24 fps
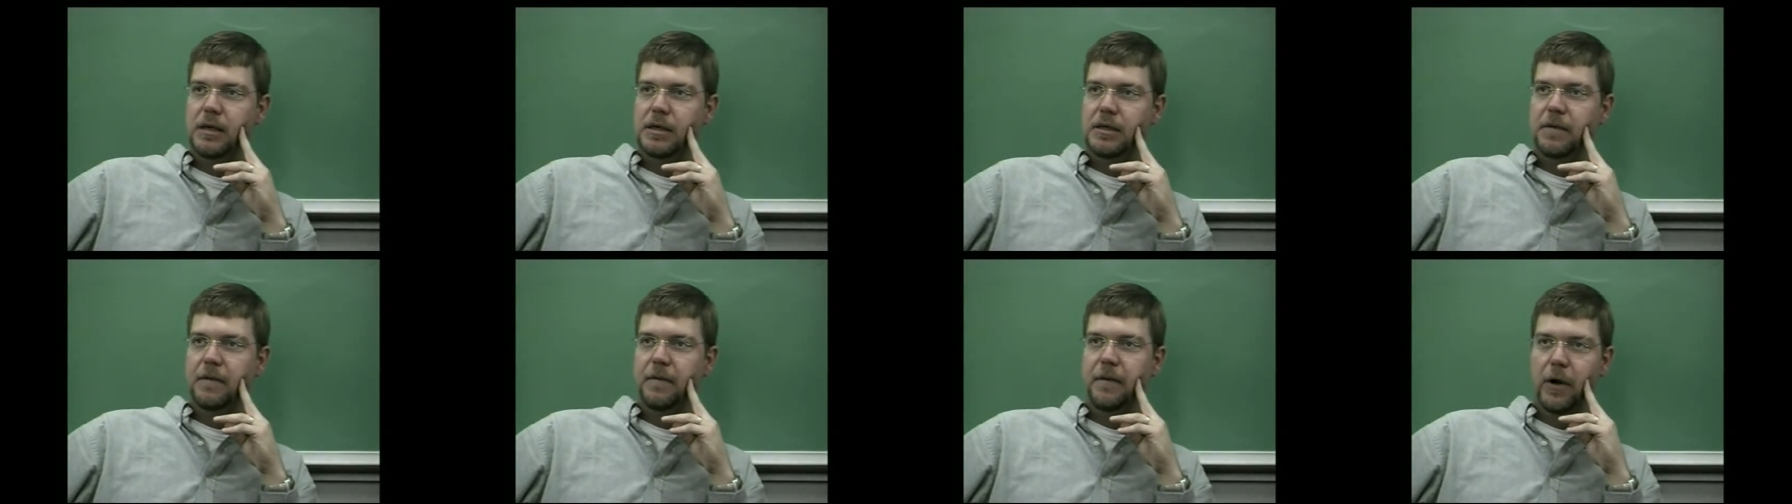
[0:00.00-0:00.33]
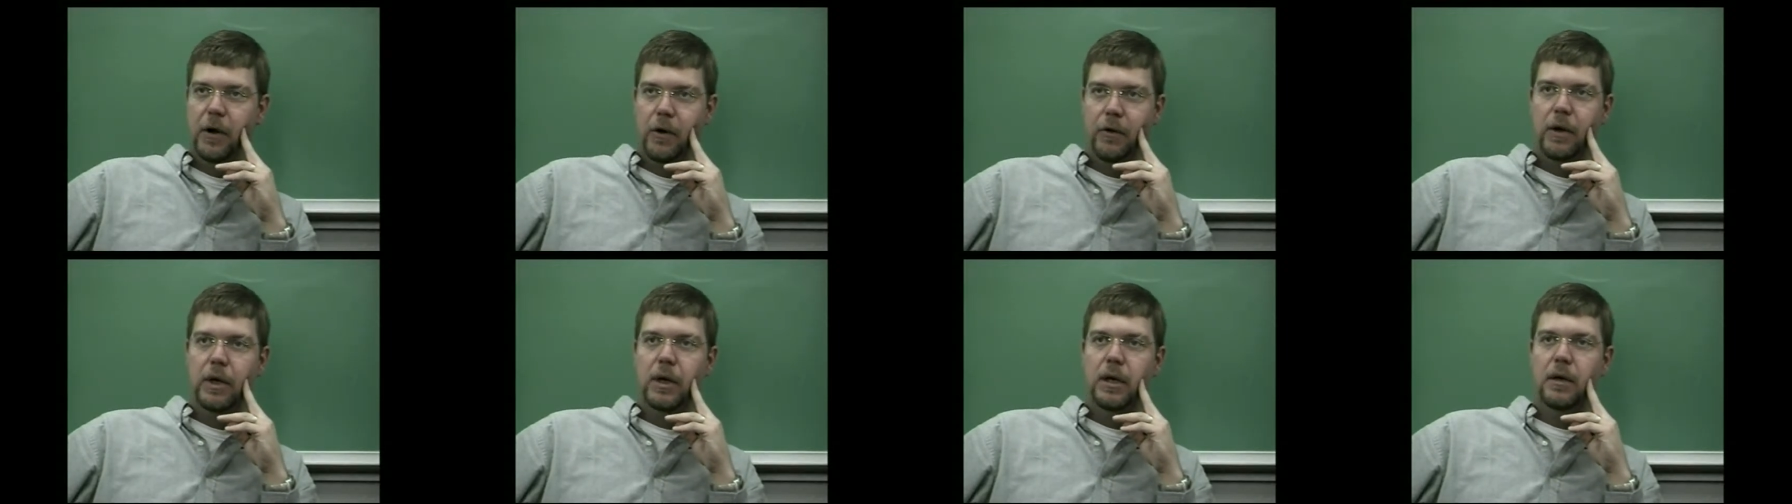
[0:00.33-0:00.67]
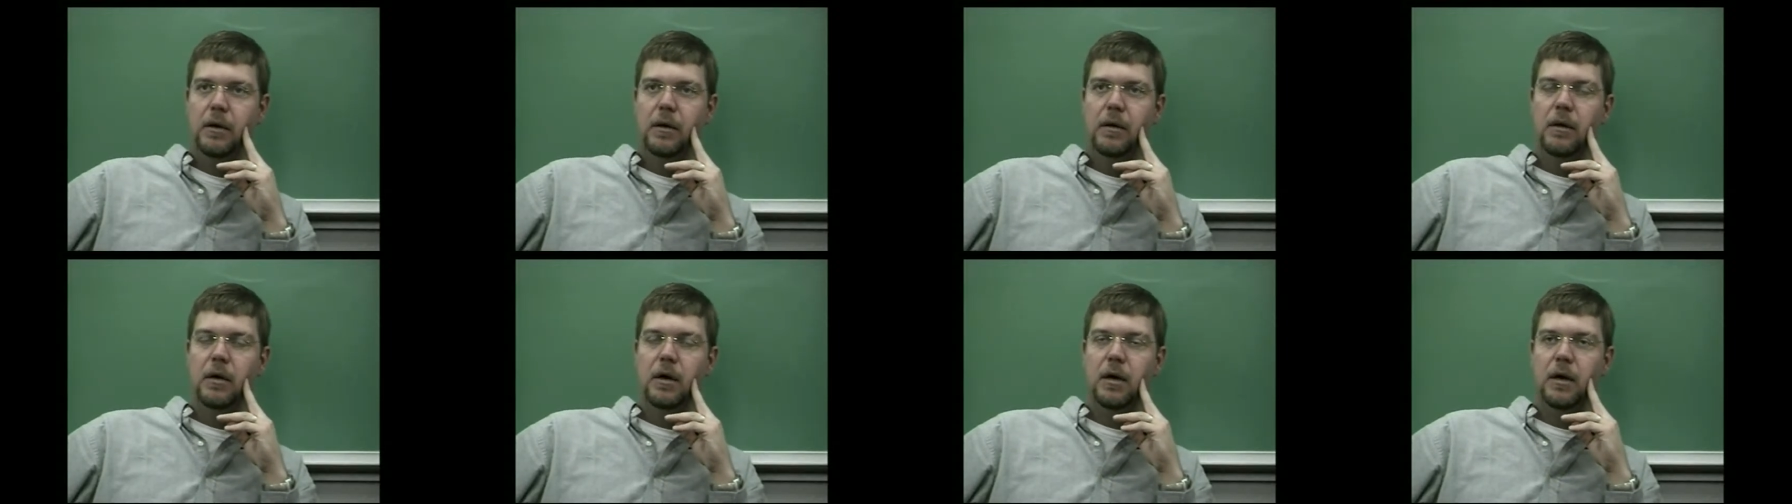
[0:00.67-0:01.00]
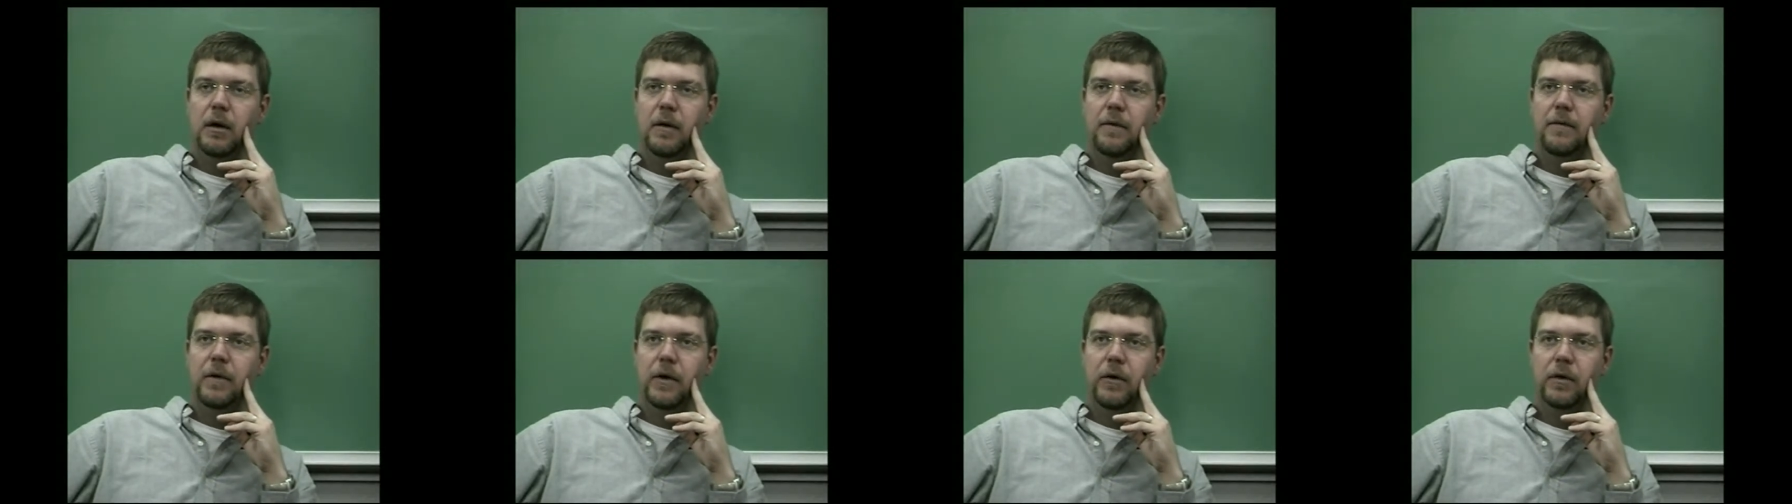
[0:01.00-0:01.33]
is very,
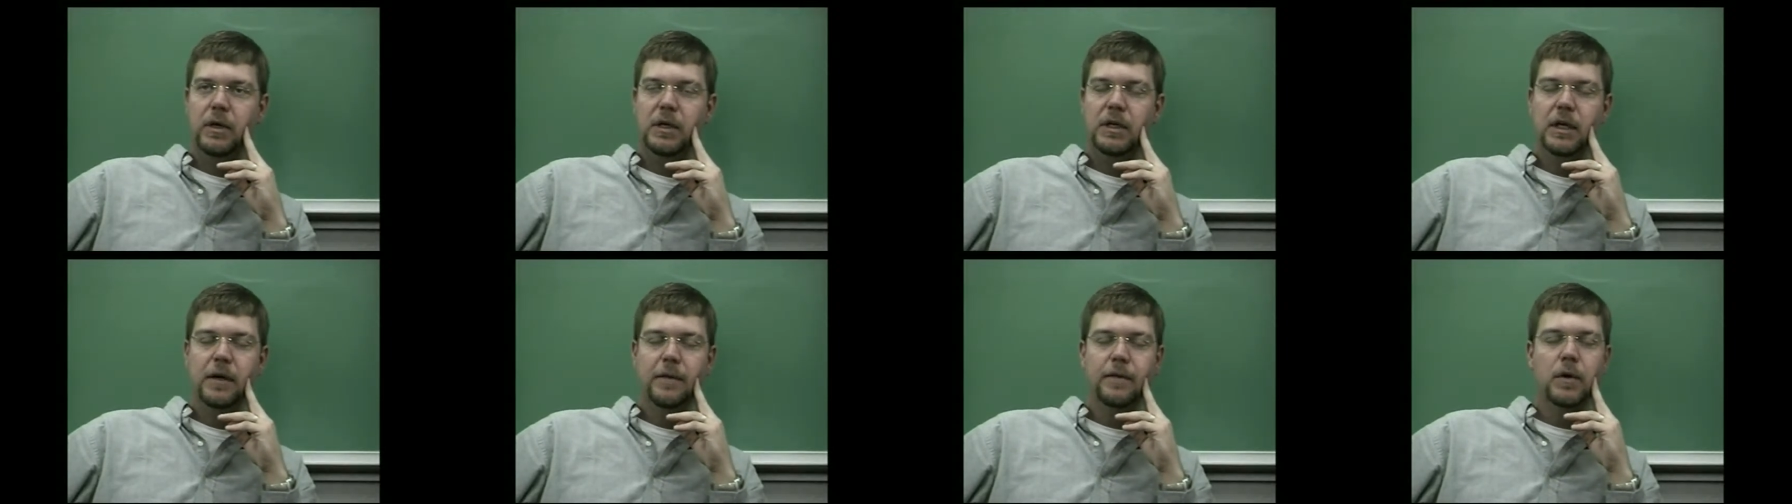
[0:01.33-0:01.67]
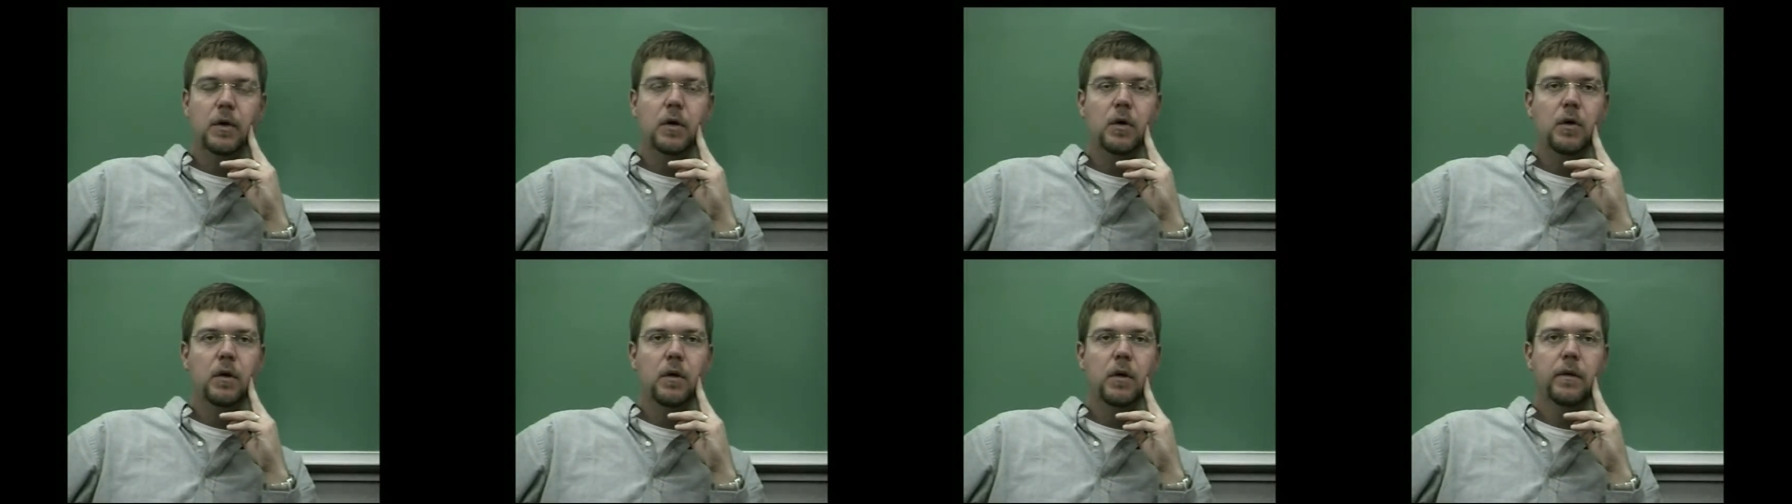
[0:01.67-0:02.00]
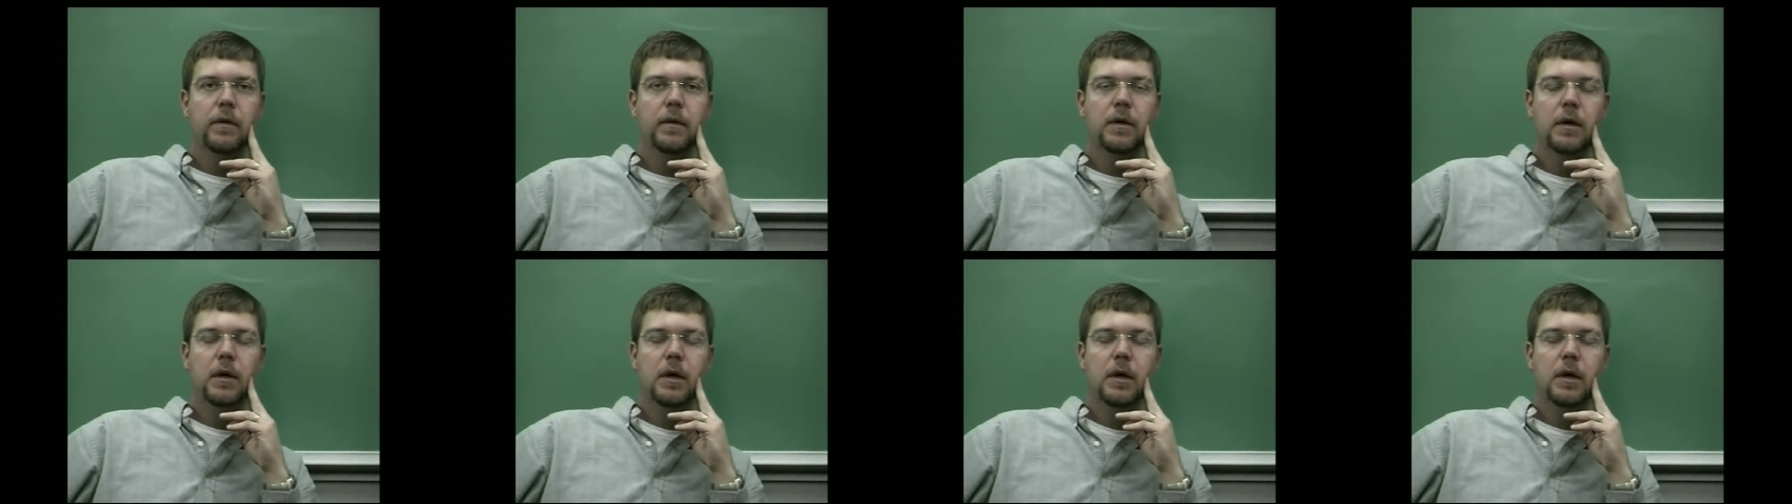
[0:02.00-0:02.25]
uh, very difficult.